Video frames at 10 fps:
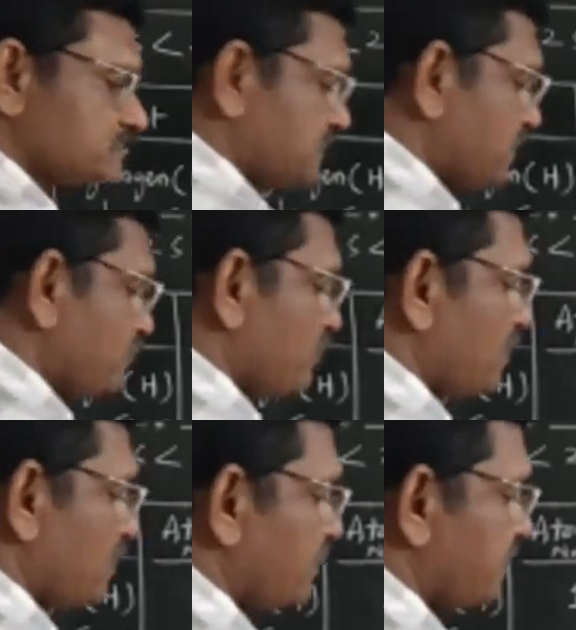Then you
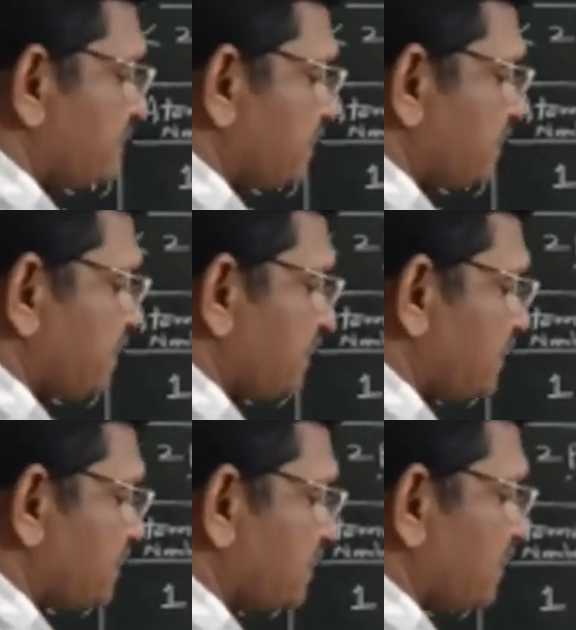want to write the
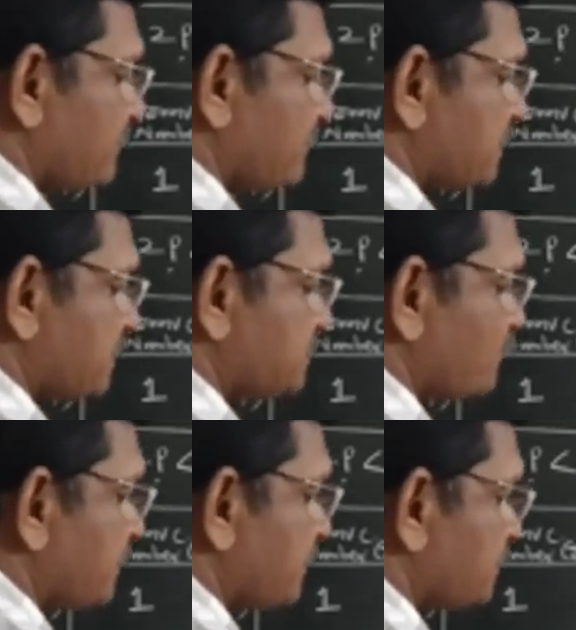electronic configuration
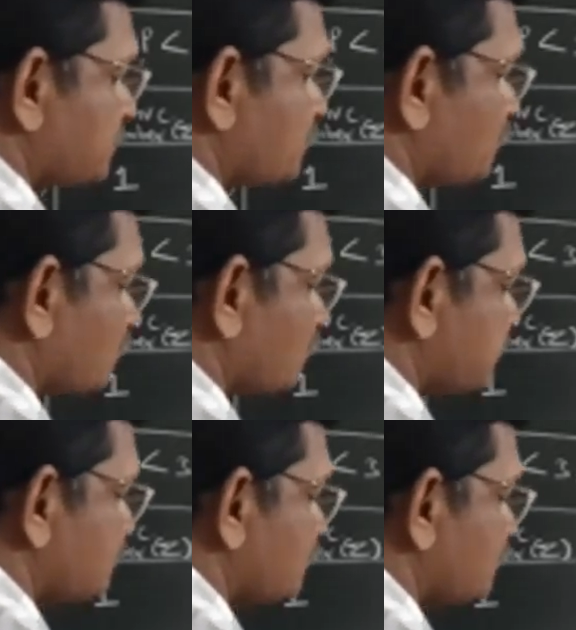1s2,
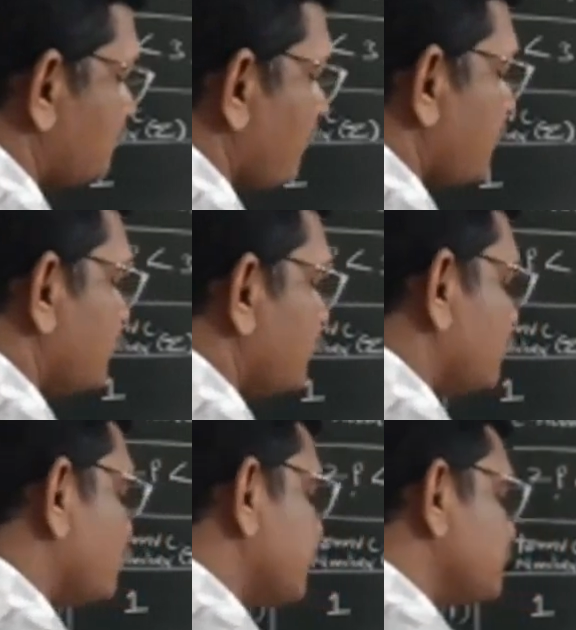2s2.
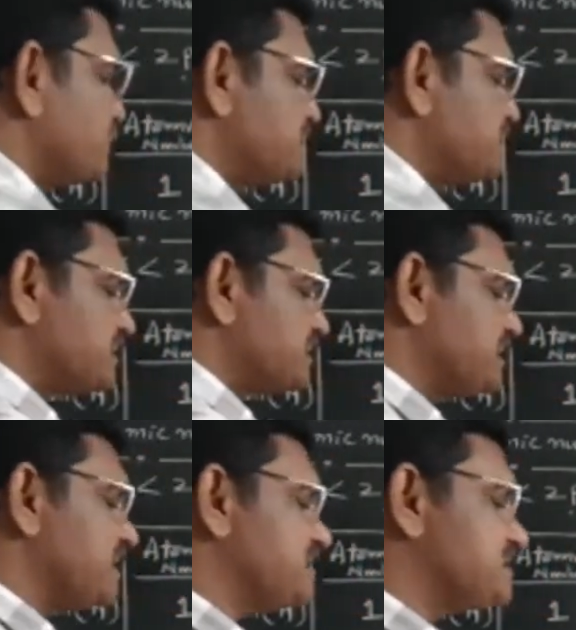2s2 means
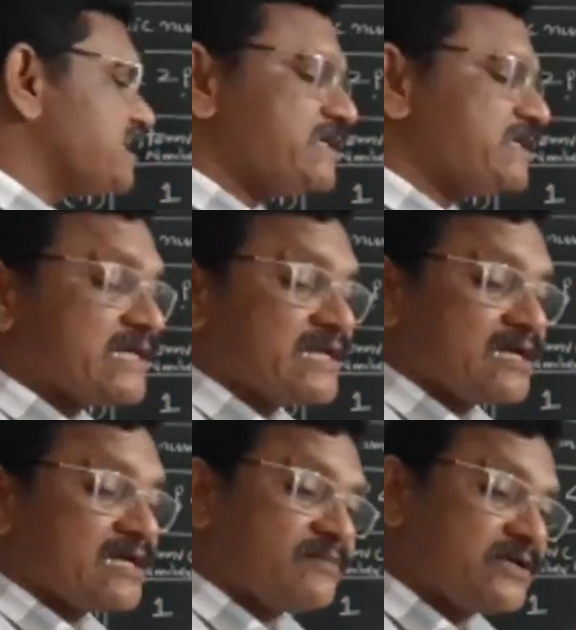here s orbital can
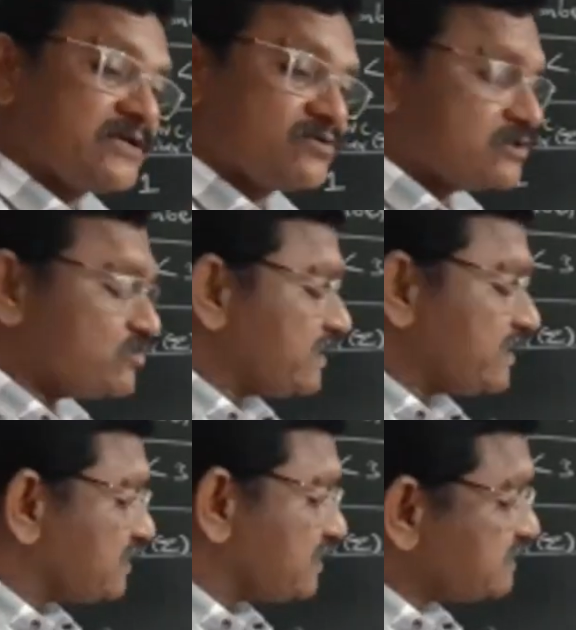accommodate only 2
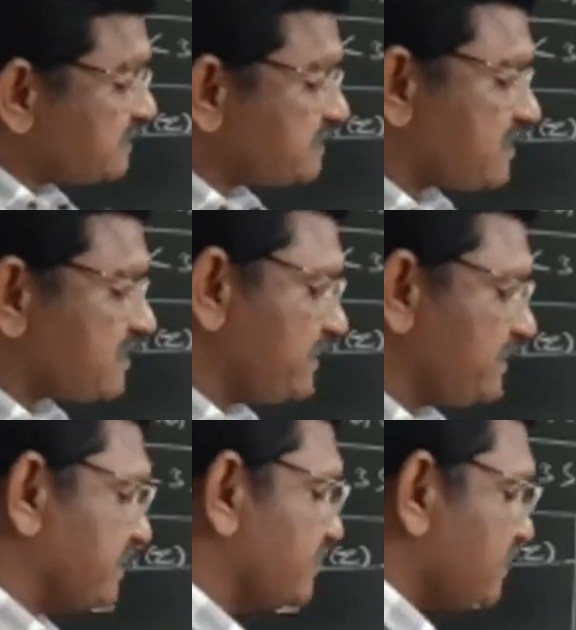electrons, it is
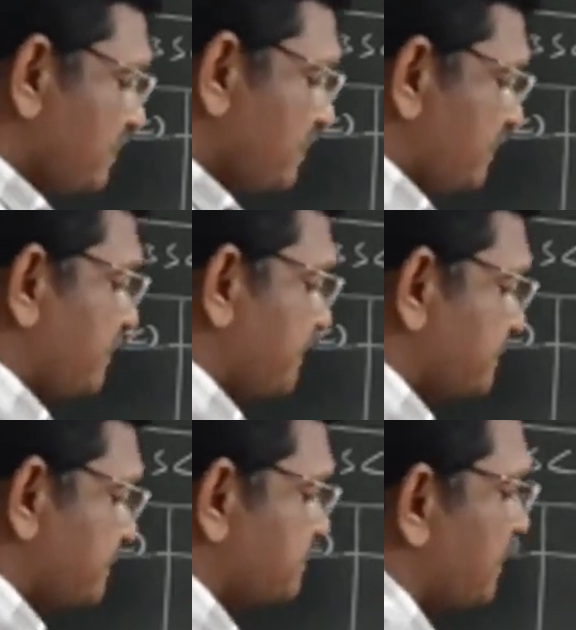completed. The
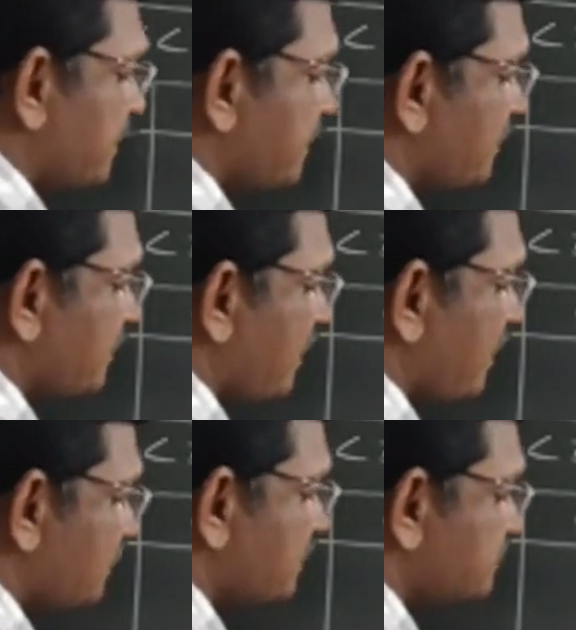next higher
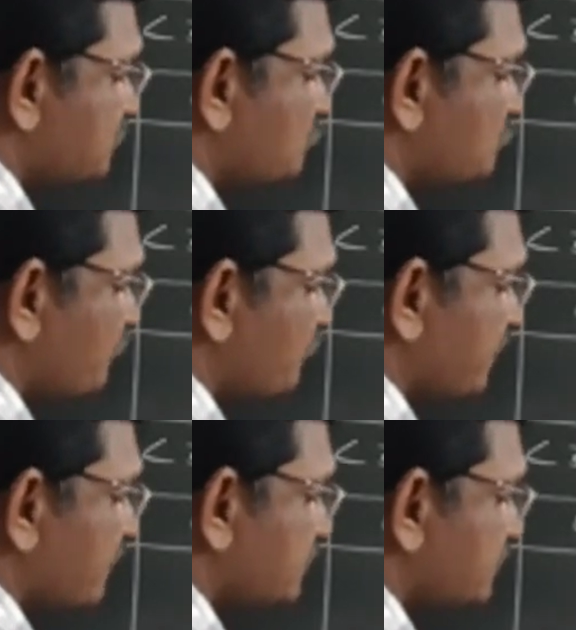orbital is 2p.